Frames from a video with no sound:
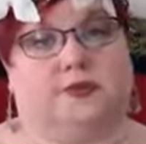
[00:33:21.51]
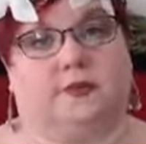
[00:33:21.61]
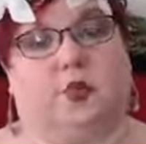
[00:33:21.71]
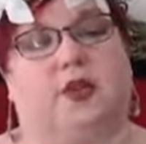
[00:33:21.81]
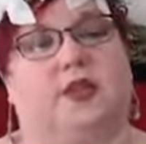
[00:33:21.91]

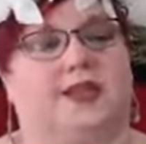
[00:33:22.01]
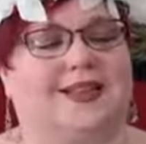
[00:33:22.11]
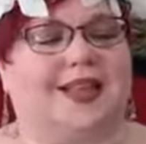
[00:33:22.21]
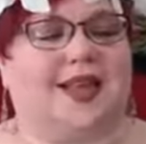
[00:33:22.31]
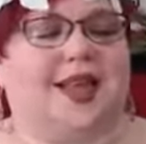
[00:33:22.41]

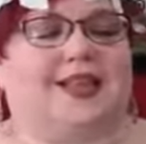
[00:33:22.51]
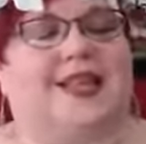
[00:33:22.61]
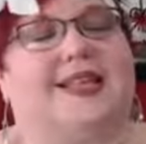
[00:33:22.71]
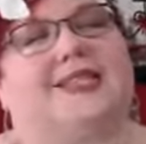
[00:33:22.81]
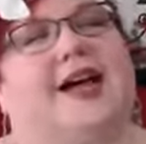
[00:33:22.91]
Well,
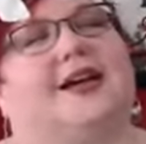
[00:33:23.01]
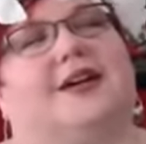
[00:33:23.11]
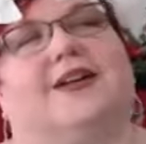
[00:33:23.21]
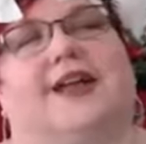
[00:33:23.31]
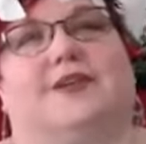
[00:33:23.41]
let's talk,
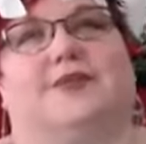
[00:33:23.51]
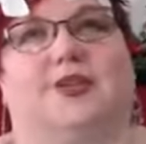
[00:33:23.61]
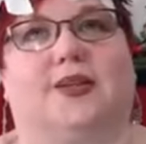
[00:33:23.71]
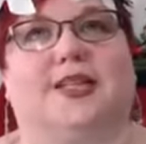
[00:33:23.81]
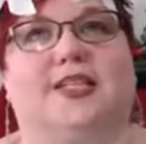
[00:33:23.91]
okay,
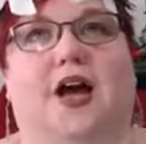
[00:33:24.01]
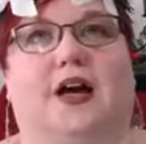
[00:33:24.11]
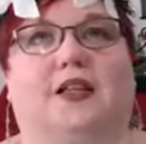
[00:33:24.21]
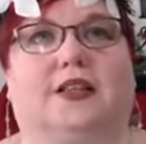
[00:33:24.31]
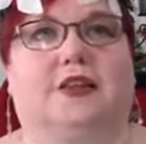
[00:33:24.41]
so let's
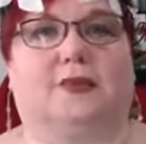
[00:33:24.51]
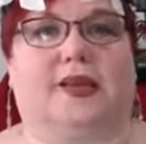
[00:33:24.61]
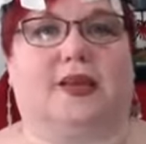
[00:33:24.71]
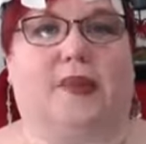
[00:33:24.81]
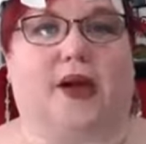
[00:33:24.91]
talk a little
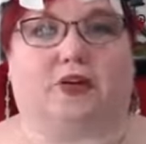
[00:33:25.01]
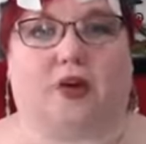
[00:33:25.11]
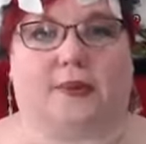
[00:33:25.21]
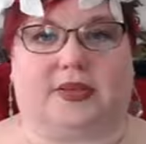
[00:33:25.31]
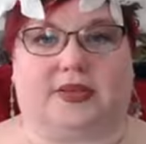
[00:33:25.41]
bit about
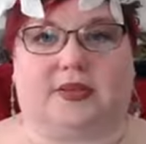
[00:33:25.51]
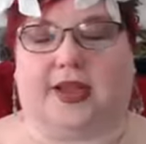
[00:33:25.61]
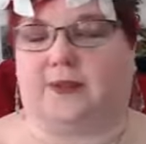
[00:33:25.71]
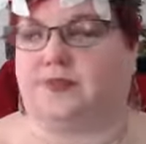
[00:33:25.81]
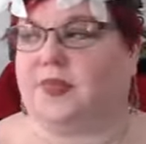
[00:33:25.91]
Krampus,
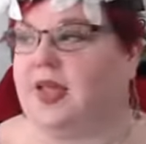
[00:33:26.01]
okay?